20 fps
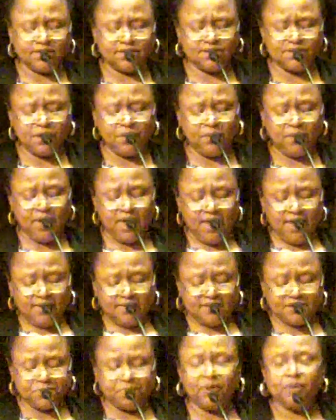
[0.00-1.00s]
So
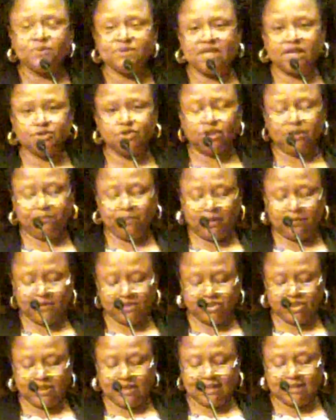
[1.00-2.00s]
this book was actually
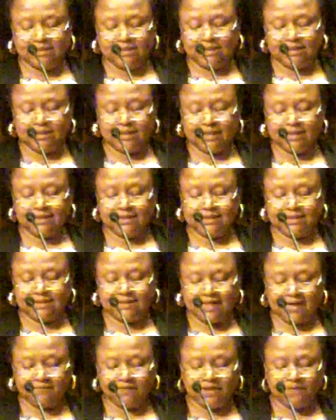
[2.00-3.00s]
published in
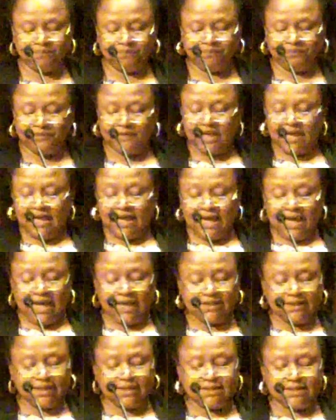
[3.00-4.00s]
1997
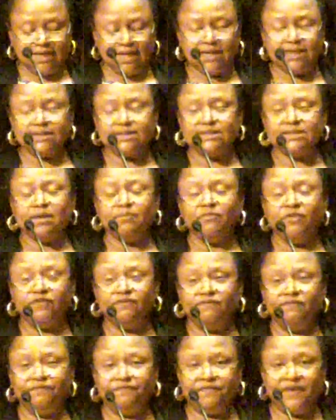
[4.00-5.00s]
and contains some
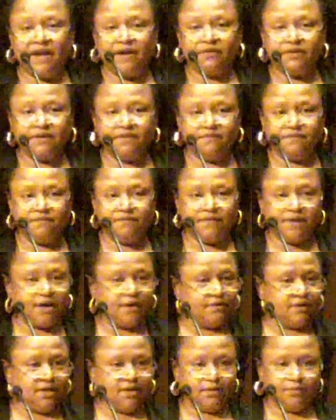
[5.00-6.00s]
very,
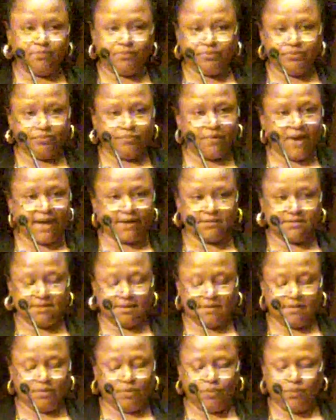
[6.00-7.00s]
very
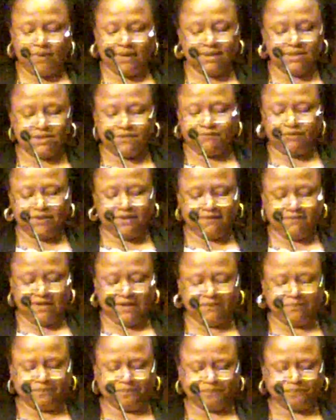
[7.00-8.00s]
practical ways for
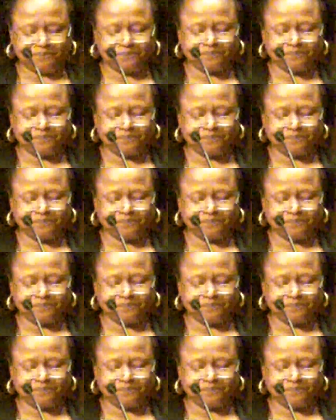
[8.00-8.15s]
living.